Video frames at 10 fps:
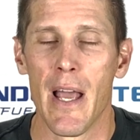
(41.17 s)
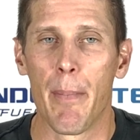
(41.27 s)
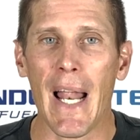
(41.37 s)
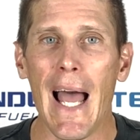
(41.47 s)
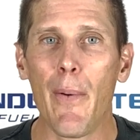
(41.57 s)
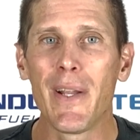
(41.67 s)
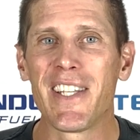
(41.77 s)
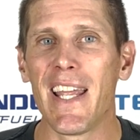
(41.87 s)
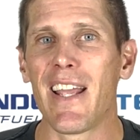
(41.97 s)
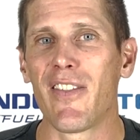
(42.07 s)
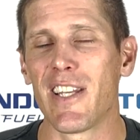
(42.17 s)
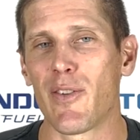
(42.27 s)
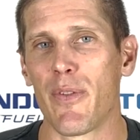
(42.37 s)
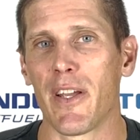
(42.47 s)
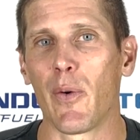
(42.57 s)
But I would take this
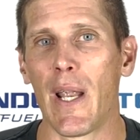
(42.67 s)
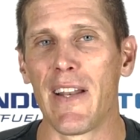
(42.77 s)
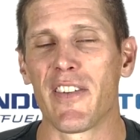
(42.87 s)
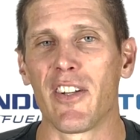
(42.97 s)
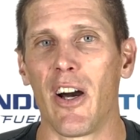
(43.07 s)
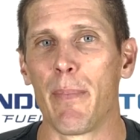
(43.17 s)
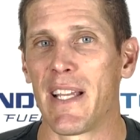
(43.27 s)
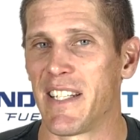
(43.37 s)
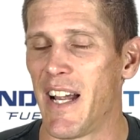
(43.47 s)
with a grain of salt because